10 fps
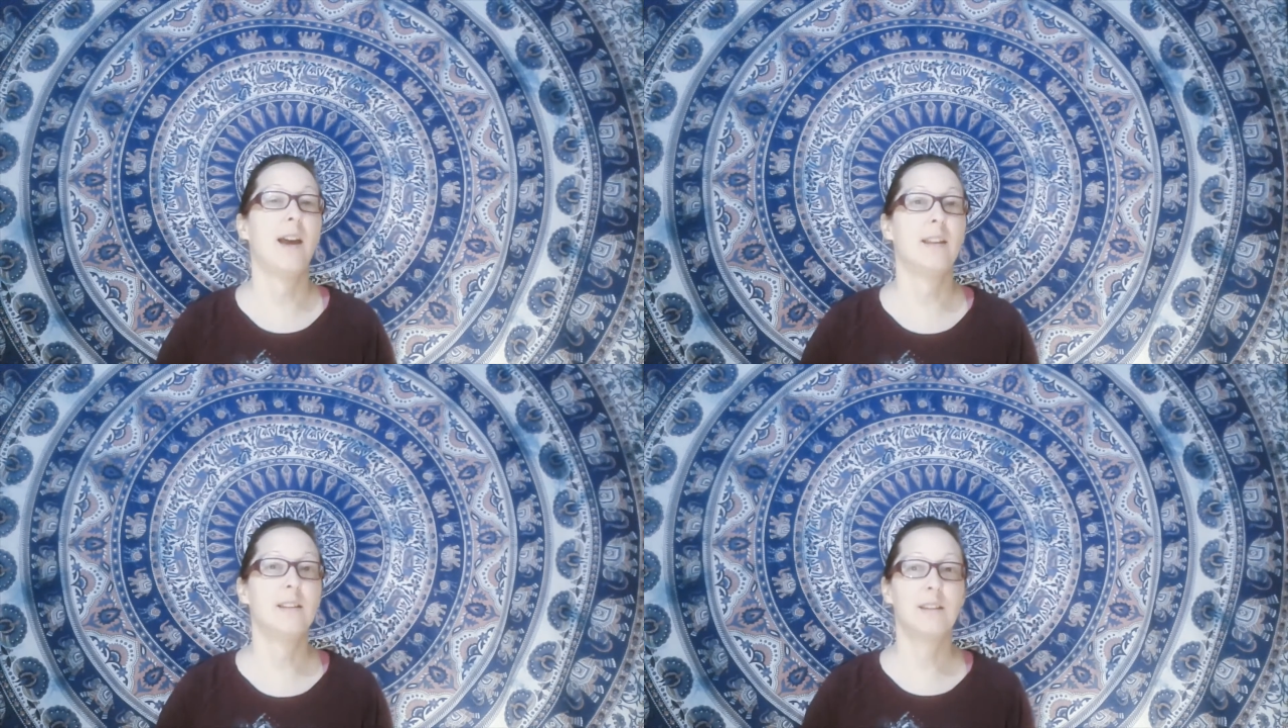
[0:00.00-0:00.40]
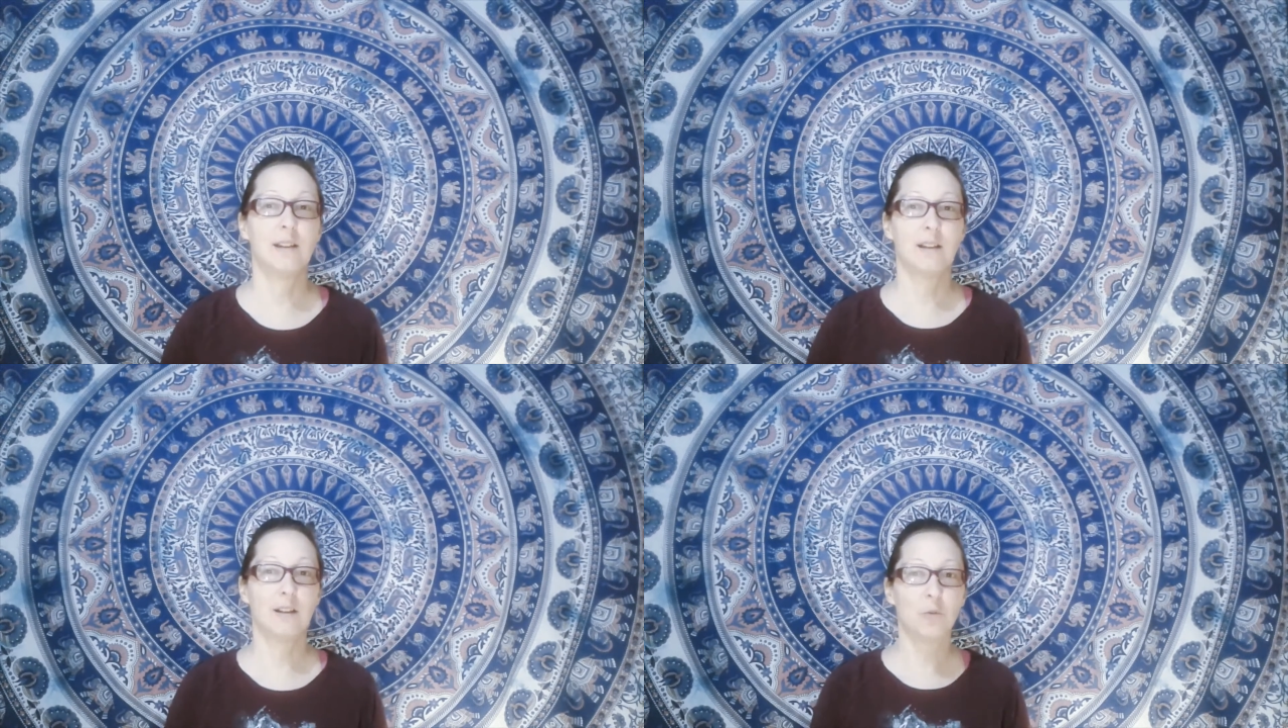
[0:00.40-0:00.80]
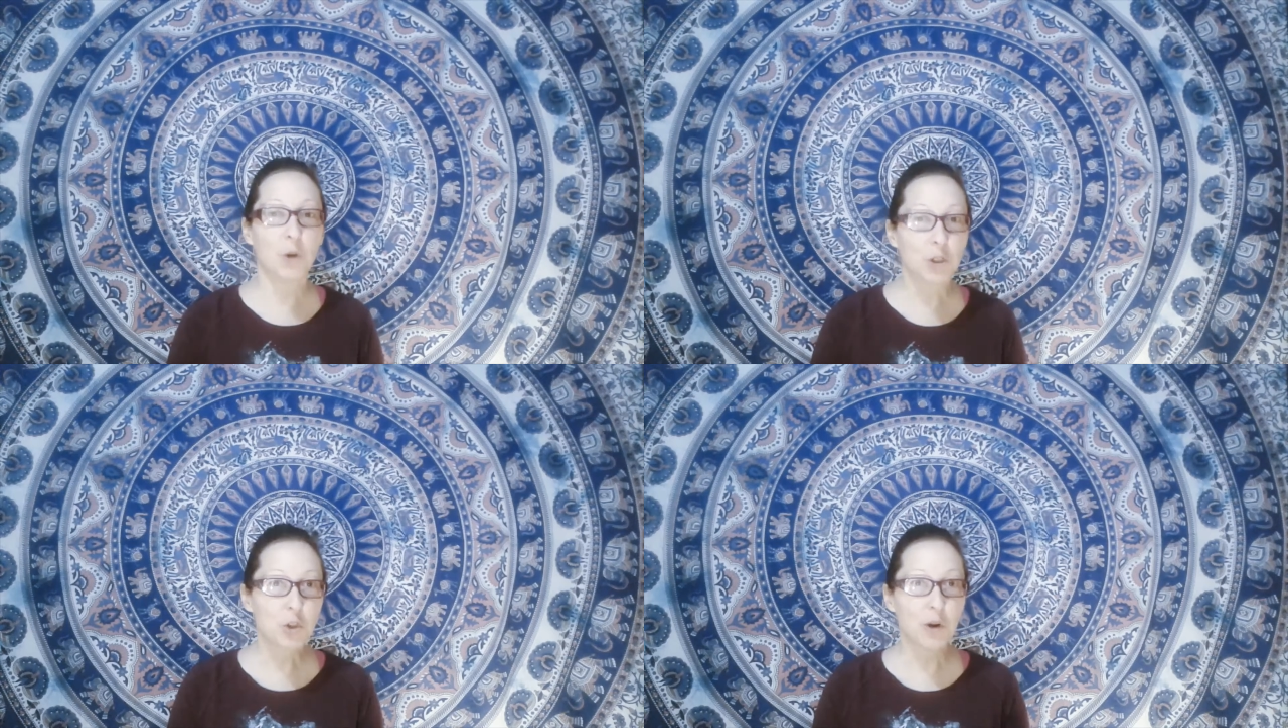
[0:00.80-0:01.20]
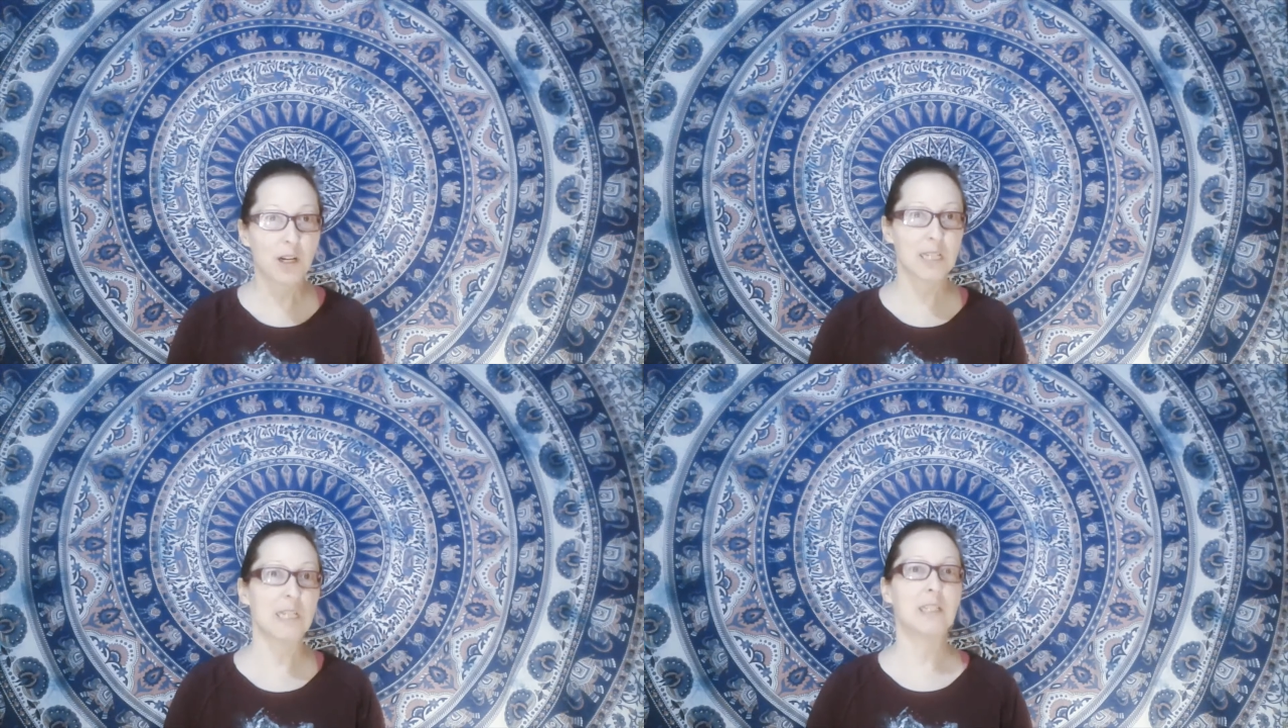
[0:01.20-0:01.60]
and uh, what you are
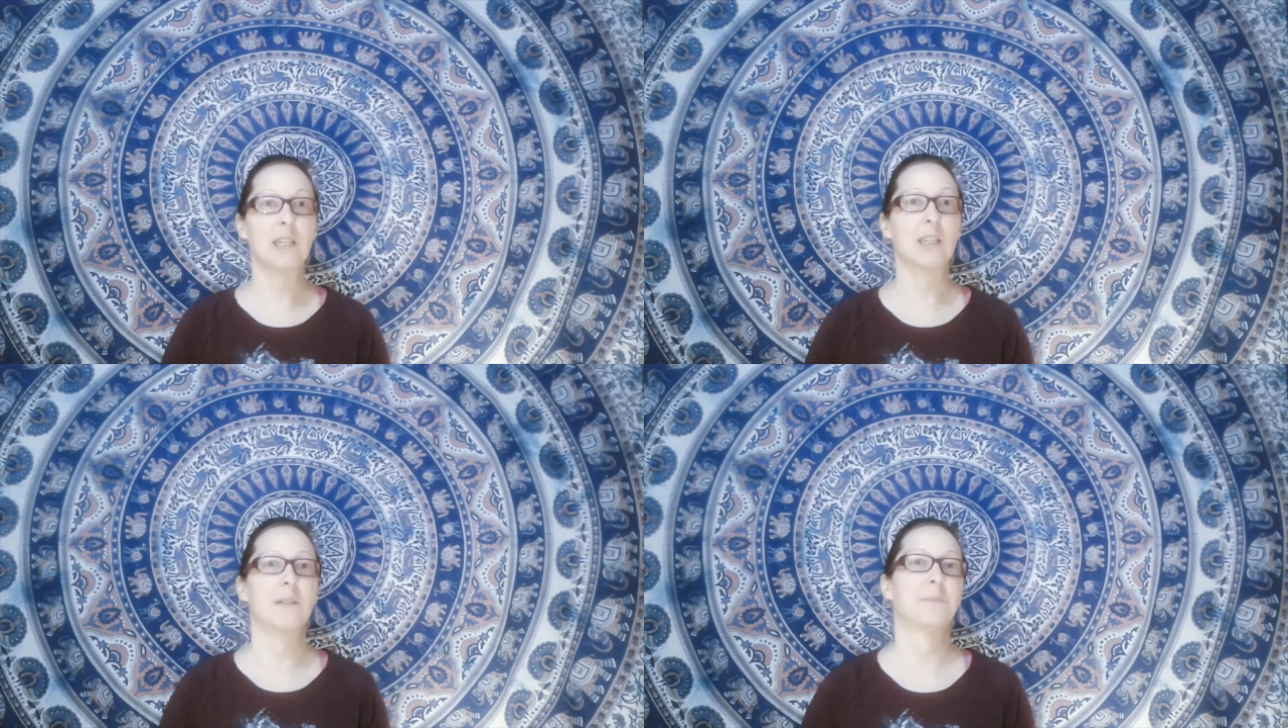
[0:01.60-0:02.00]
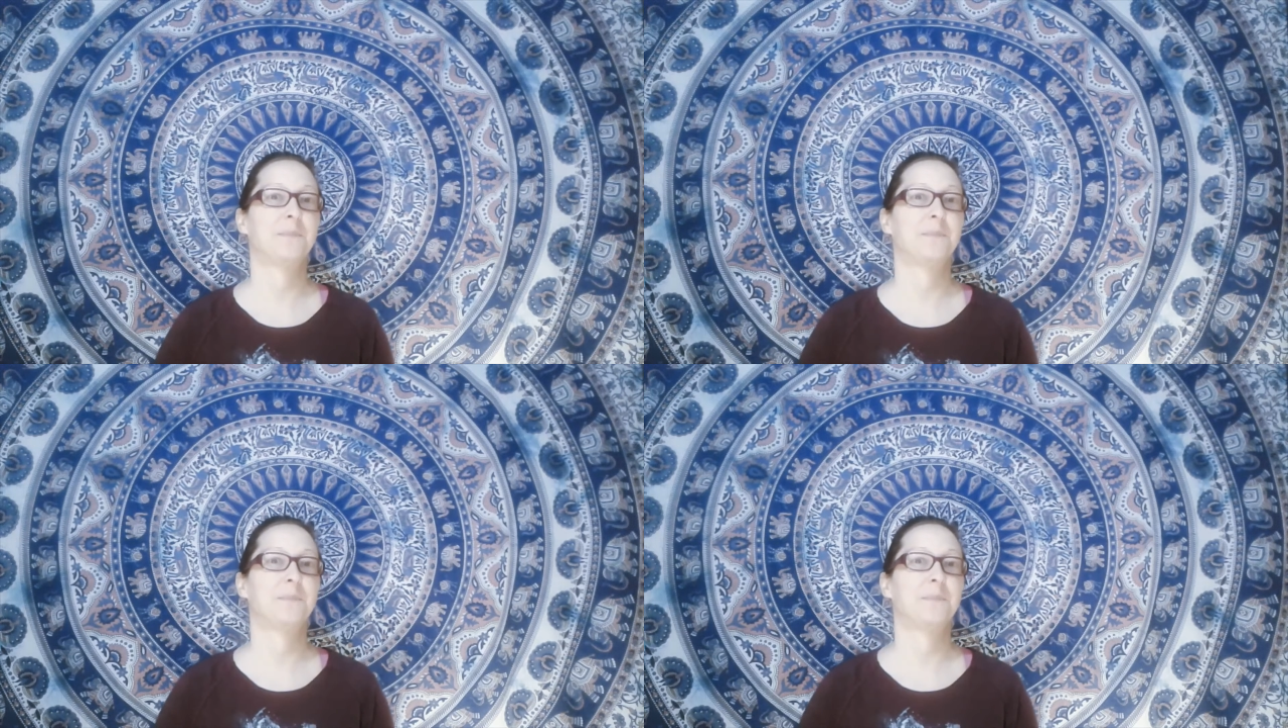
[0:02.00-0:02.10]
eating.